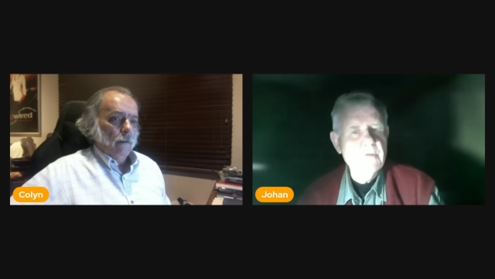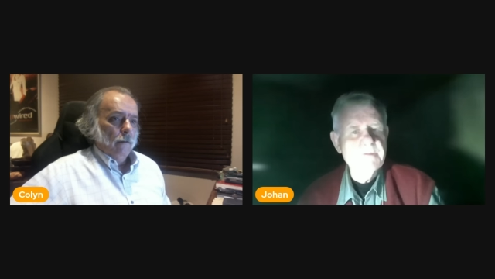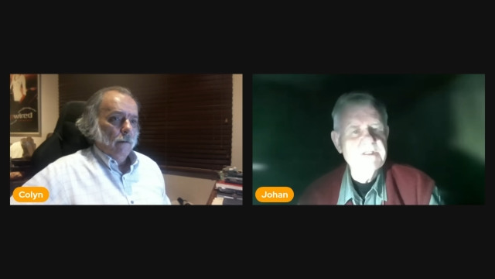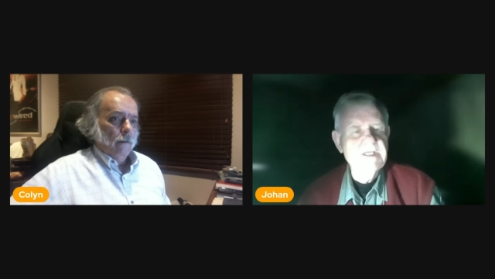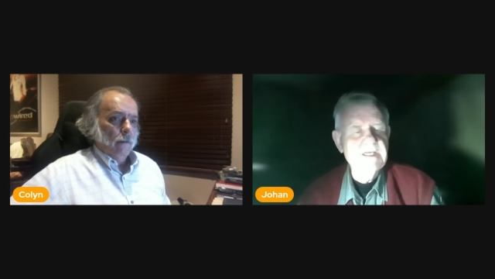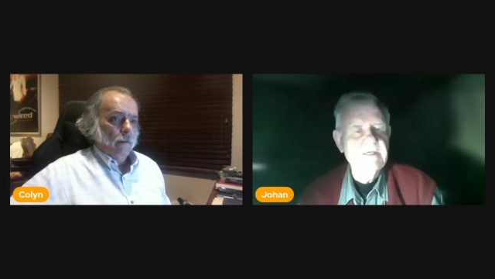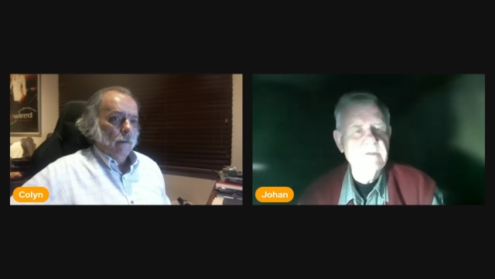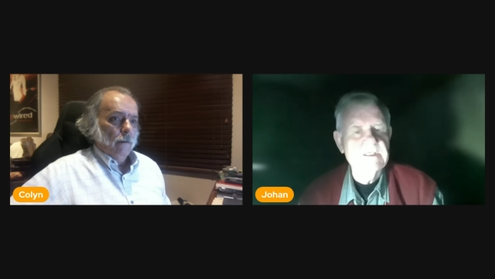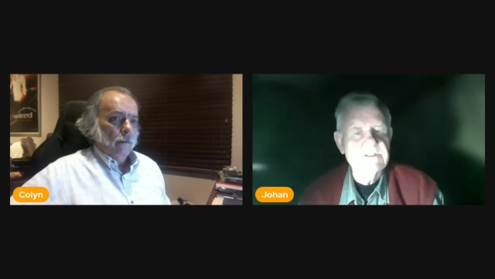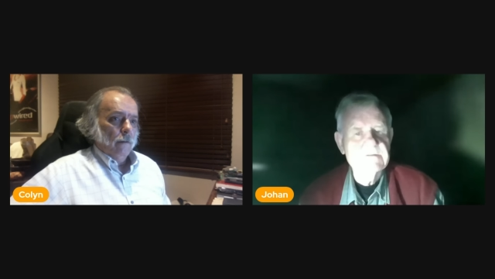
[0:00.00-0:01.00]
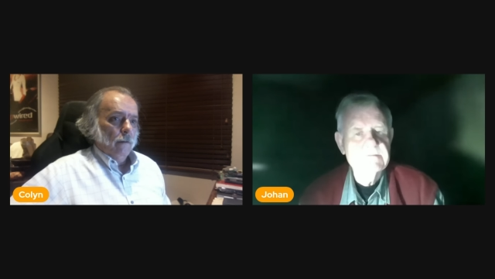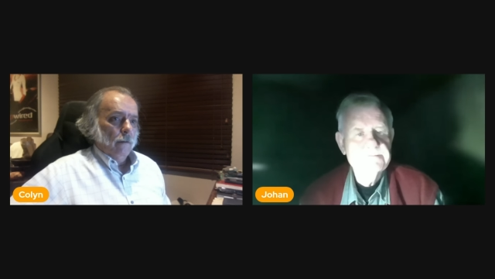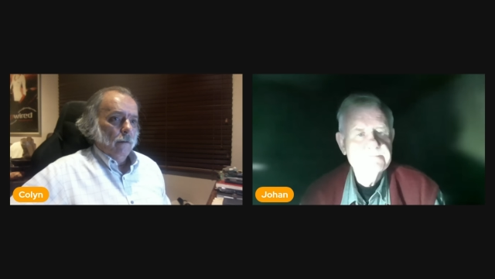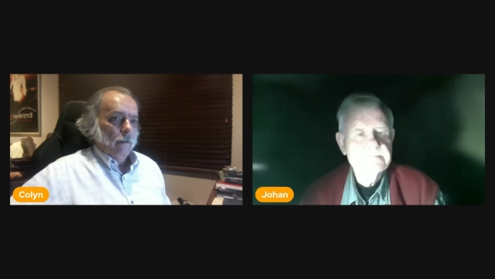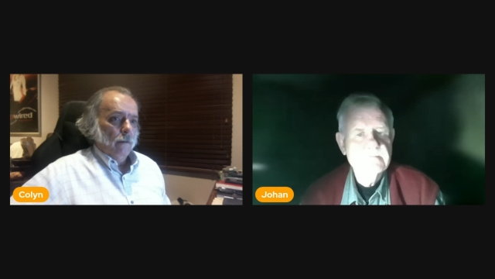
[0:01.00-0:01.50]
Speaker 1: where Mandela was.
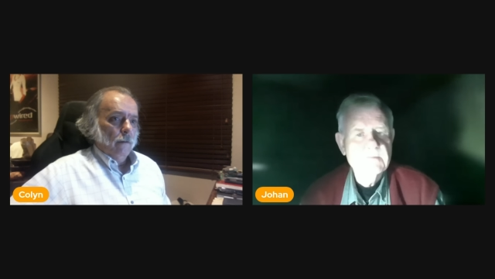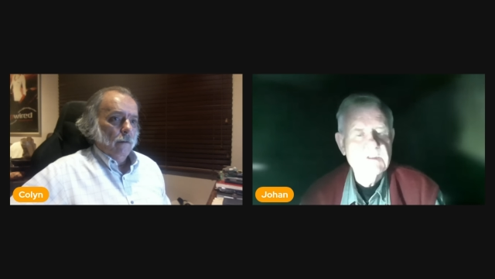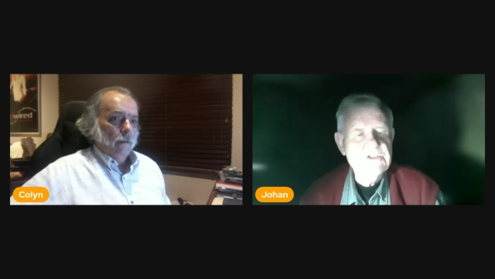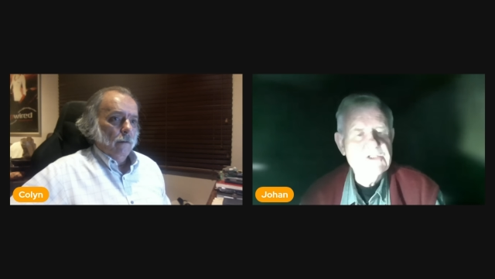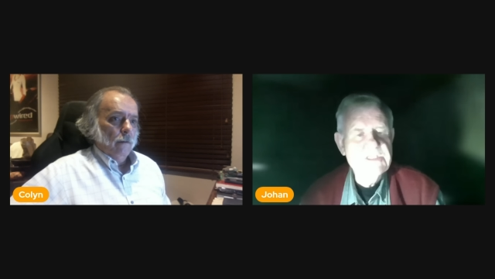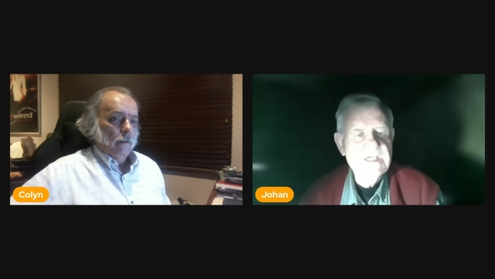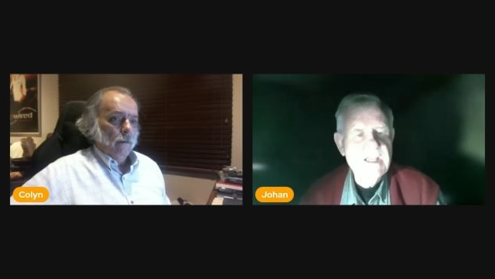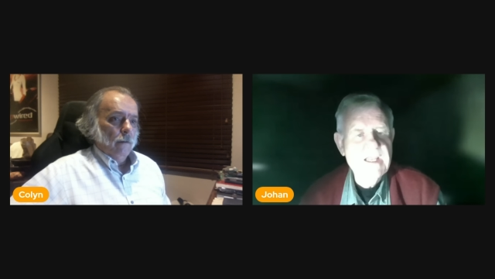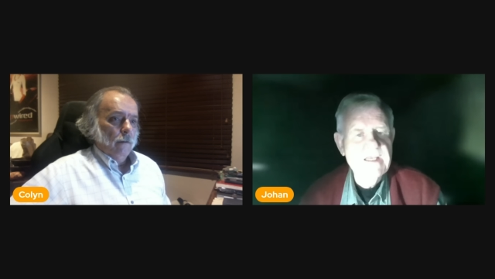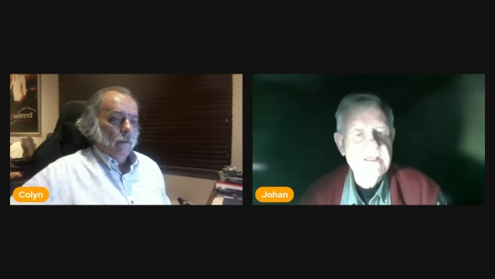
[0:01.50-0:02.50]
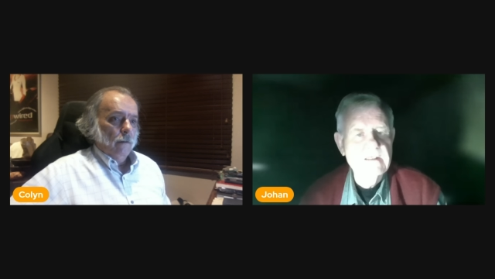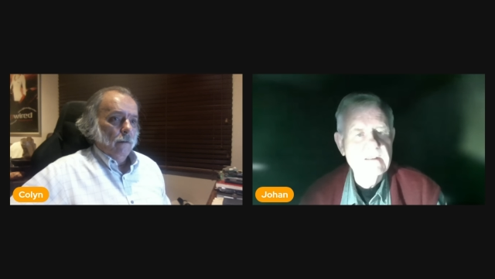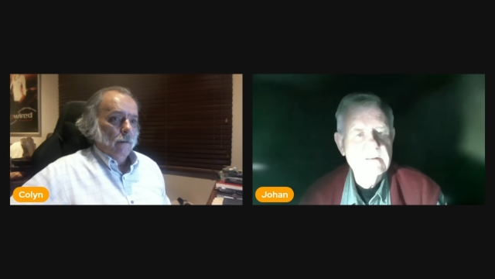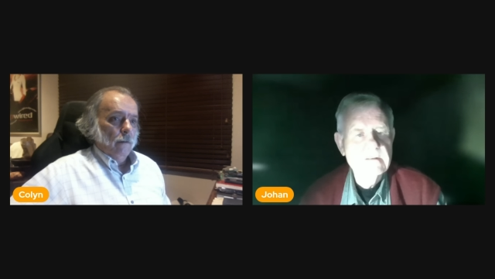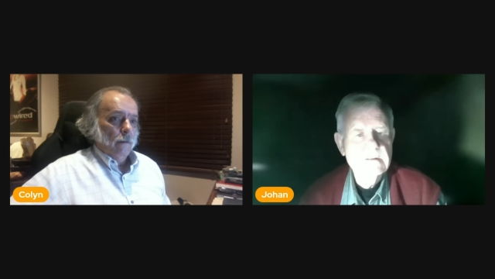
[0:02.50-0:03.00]
The CIA
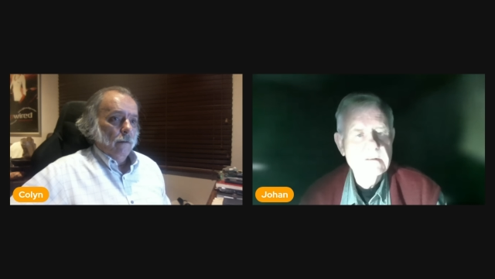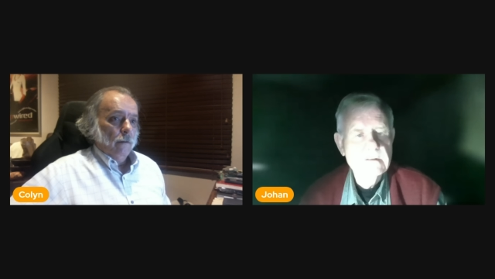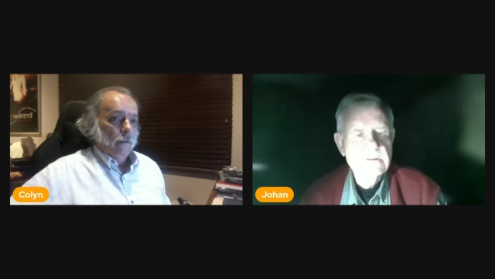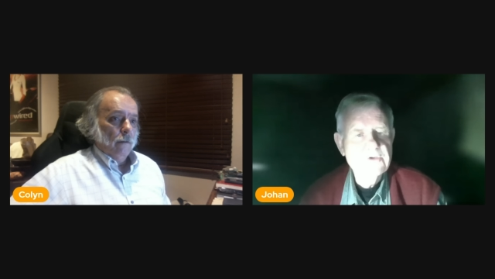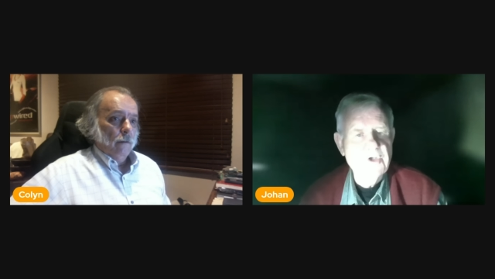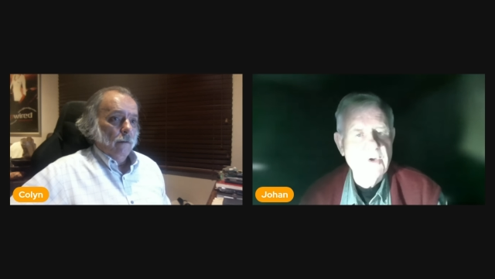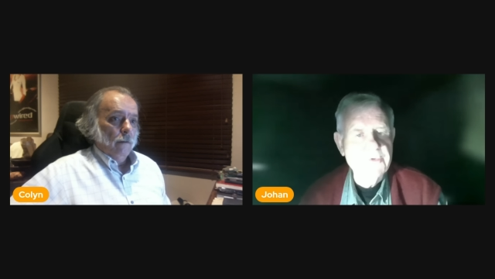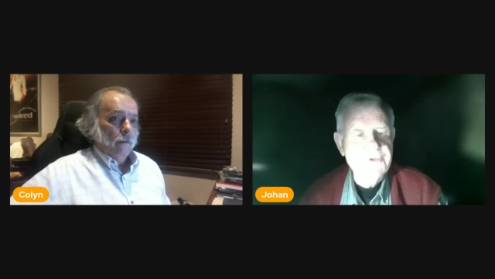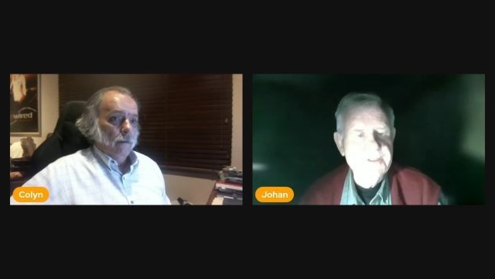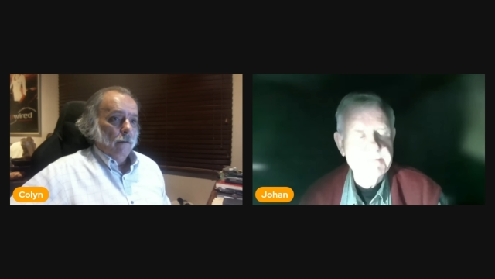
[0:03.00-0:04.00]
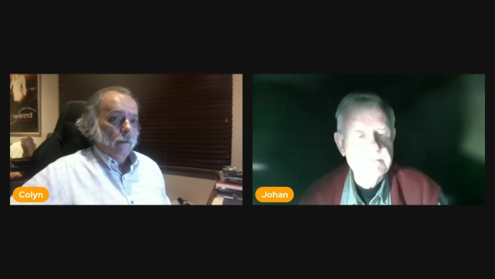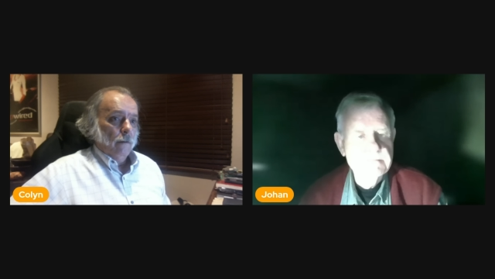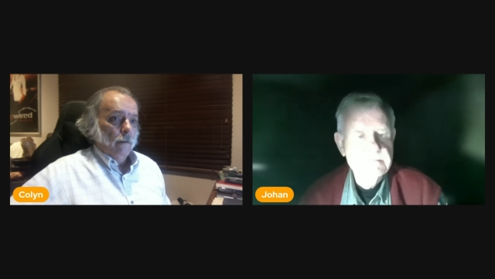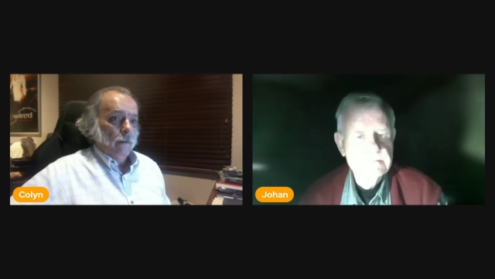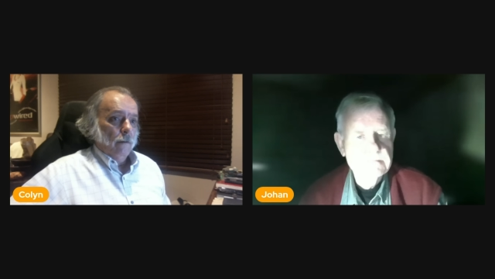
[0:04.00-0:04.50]
told them,
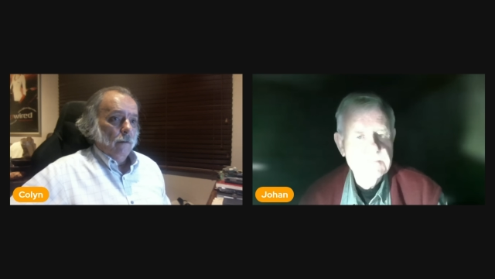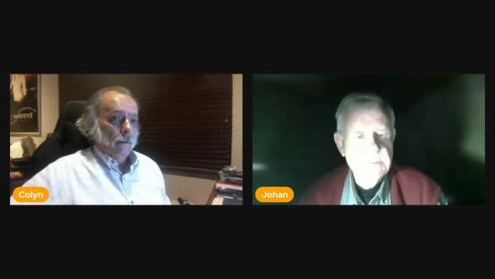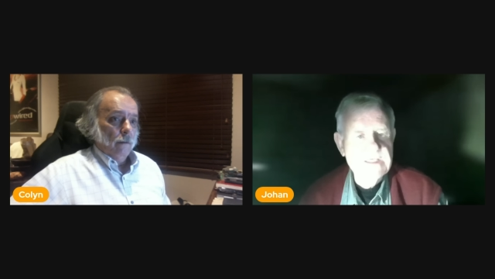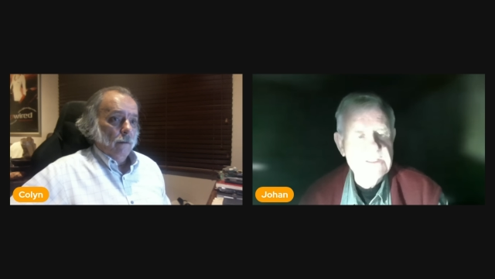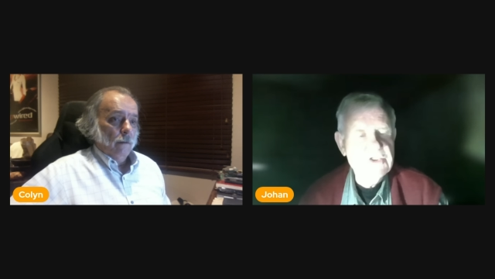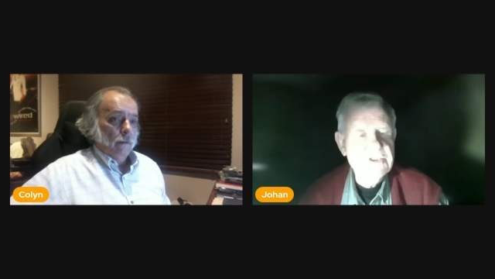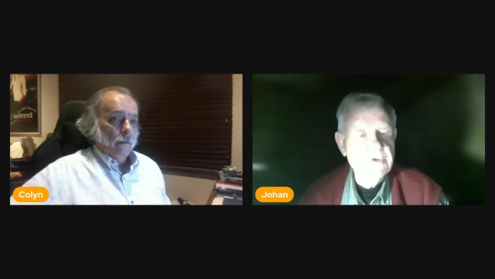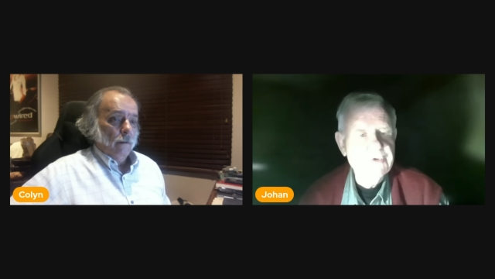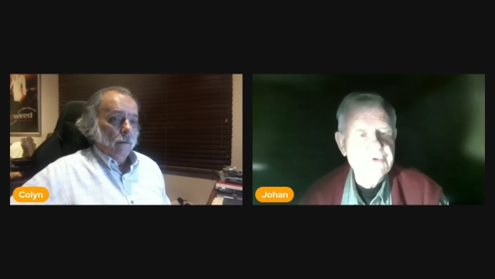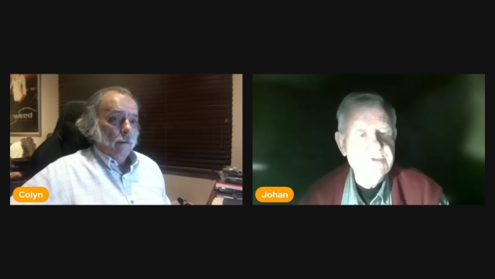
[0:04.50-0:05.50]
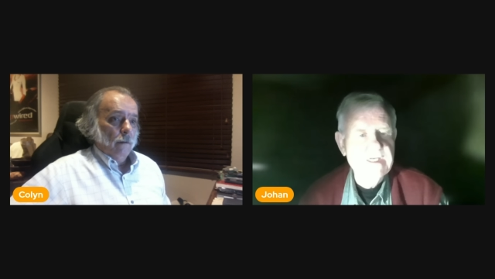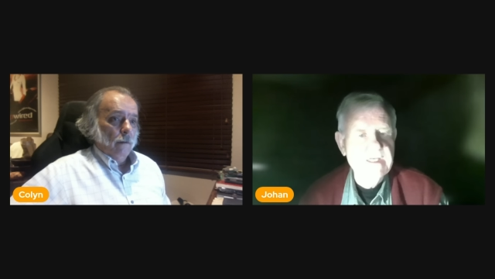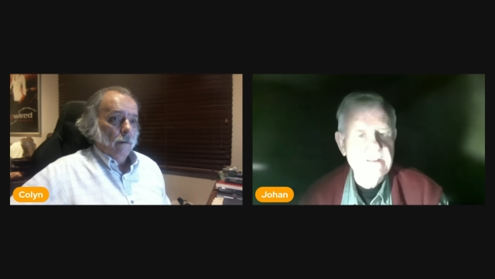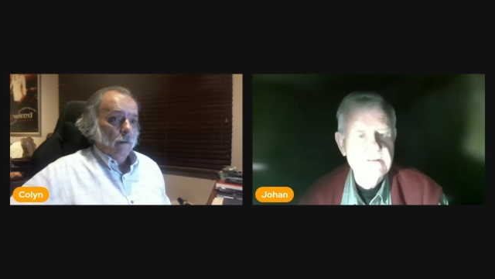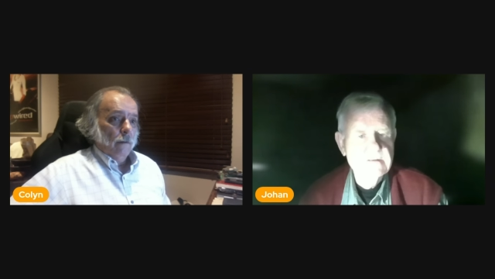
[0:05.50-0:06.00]
and it's still today.